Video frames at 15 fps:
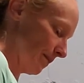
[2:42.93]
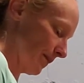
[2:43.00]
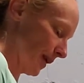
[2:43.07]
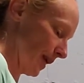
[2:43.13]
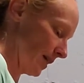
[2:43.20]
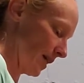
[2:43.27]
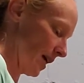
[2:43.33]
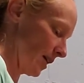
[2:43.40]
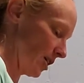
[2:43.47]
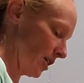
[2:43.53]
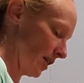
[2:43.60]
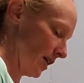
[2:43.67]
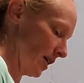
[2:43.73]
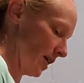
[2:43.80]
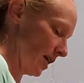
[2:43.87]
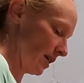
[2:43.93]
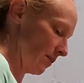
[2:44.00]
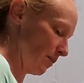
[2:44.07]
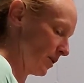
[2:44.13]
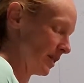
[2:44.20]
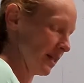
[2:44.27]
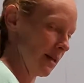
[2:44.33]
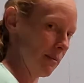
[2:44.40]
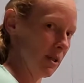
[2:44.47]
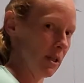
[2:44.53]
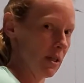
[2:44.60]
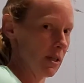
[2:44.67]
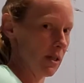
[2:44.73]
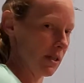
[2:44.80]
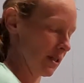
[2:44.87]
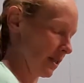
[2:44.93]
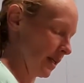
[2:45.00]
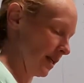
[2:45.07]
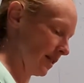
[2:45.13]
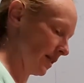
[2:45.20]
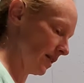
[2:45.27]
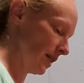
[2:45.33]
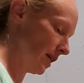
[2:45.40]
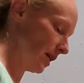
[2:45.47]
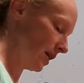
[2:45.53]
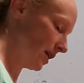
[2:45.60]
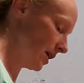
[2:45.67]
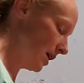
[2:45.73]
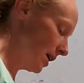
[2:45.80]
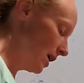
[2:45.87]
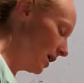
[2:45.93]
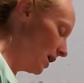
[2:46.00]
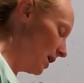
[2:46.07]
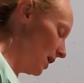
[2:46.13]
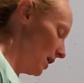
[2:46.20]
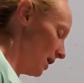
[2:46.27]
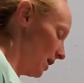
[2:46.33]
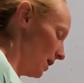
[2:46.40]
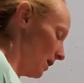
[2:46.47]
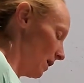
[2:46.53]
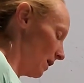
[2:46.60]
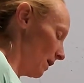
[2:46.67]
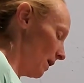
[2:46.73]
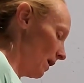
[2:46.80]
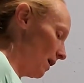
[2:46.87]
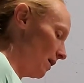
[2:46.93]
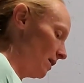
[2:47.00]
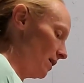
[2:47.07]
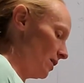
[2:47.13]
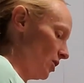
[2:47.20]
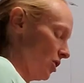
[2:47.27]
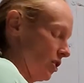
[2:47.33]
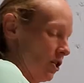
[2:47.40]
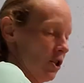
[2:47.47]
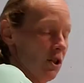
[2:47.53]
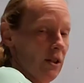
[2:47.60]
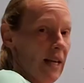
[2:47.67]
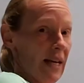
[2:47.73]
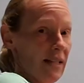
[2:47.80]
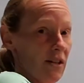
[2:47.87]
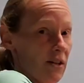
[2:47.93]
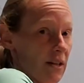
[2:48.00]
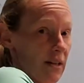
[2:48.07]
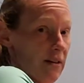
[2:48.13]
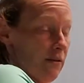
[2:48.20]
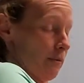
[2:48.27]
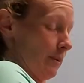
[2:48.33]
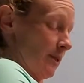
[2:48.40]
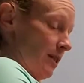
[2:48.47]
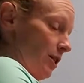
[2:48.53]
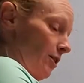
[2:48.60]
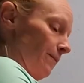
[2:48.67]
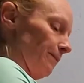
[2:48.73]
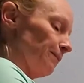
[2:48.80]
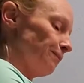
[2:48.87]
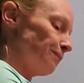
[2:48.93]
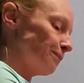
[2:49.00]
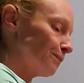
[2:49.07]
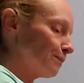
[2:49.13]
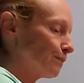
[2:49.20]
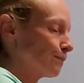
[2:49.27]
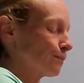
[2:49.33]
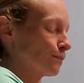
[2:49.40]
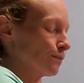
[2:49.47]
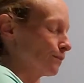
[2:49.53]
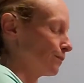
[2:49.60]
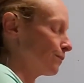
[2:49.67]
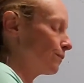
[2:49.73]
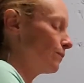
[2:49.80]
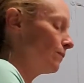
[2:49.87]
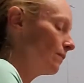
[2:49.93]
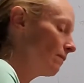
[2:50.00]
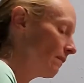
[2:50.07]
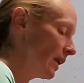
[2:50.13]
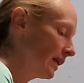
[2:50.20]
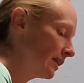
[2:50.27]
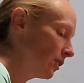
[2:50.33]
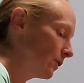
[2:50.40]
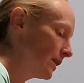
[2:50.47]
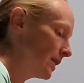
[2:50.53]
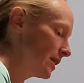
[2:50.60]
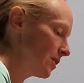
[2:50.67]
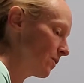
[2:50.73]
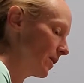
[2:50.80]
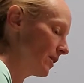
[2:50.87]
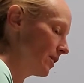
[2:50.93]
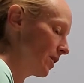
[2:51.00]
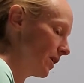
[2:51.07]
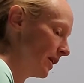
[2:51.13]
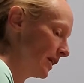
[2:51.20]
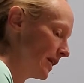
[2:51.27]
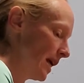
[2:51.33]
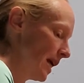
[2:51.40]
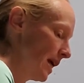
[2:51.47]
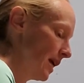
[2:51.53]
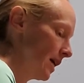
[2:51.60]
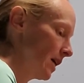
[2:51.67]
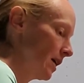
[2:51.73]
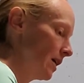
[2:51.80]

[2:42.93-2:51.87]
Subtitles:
it's similar. It's seated. It's just your legs are in a different position. So in this one, you're going to